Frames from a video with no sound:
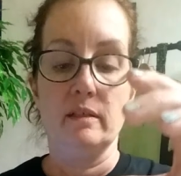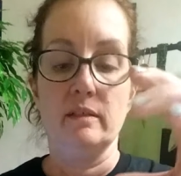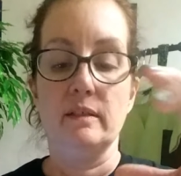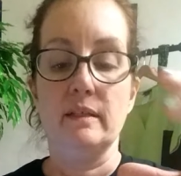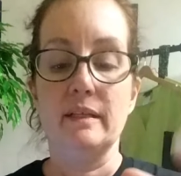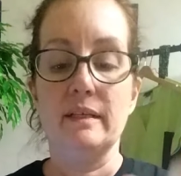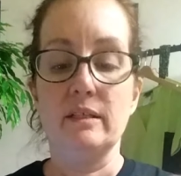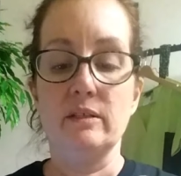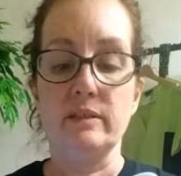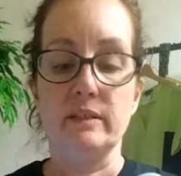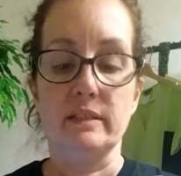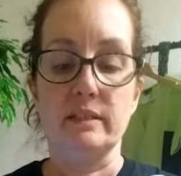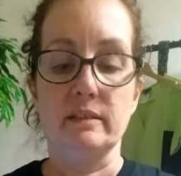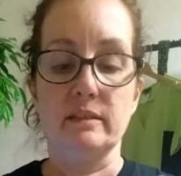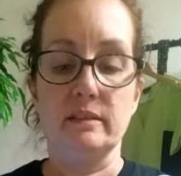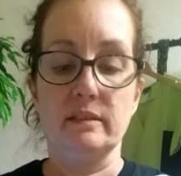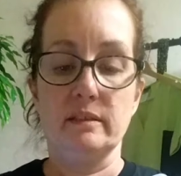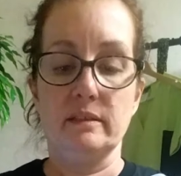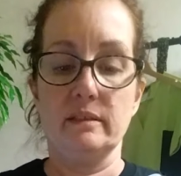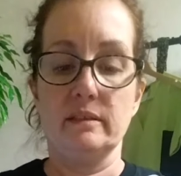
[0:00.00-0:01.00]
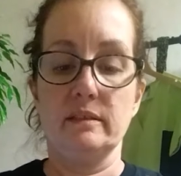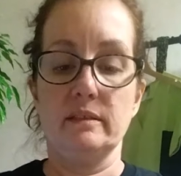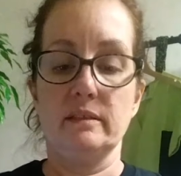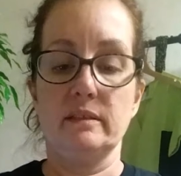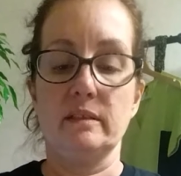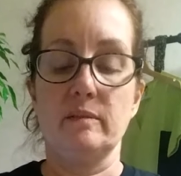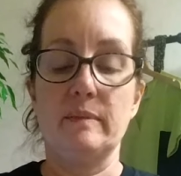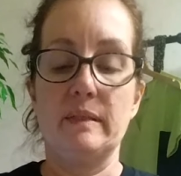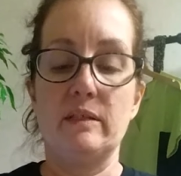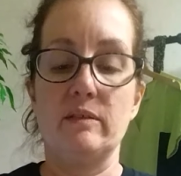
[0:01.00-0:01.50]
now it
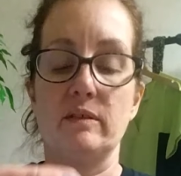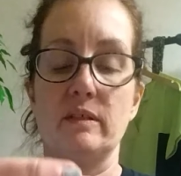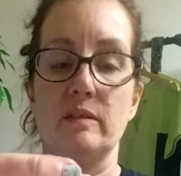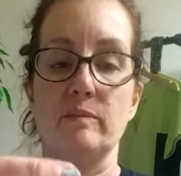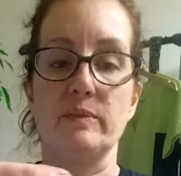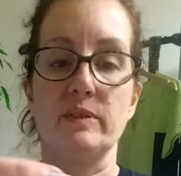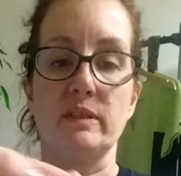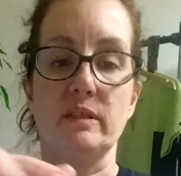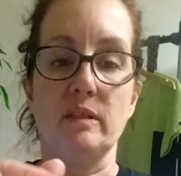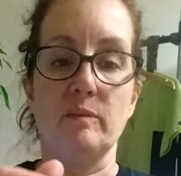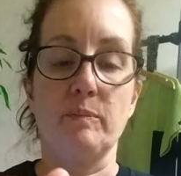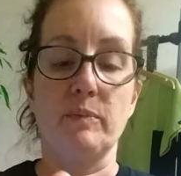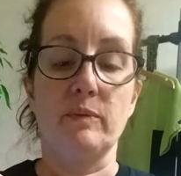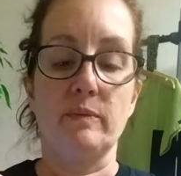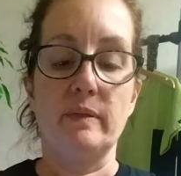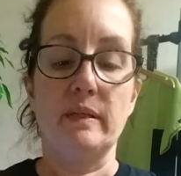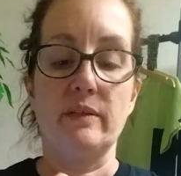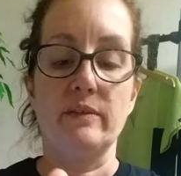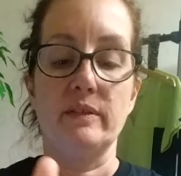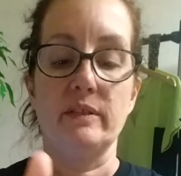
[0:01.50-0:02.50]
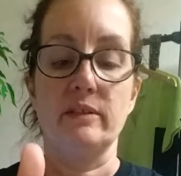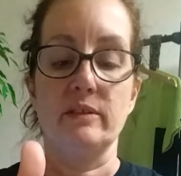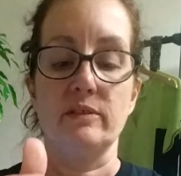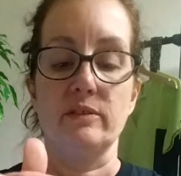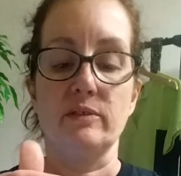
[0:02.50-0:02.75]
somehow comes up around here,